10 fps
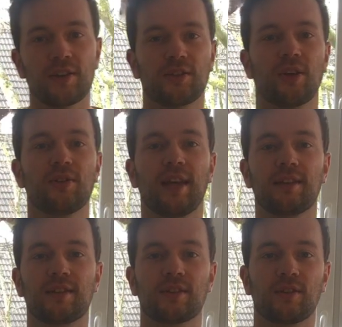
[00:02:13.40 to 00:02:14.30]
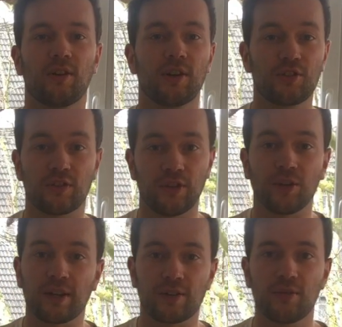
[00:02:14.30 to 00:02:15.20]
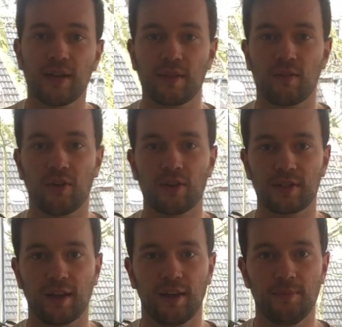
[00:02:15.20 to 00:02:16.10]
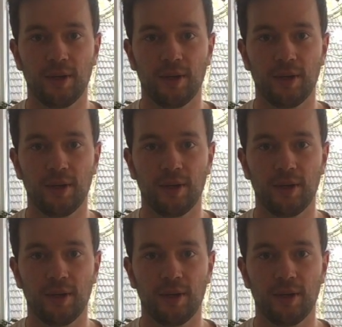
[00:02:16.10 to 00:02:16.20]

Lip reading: so don't get discouraged if you can do it at the first time.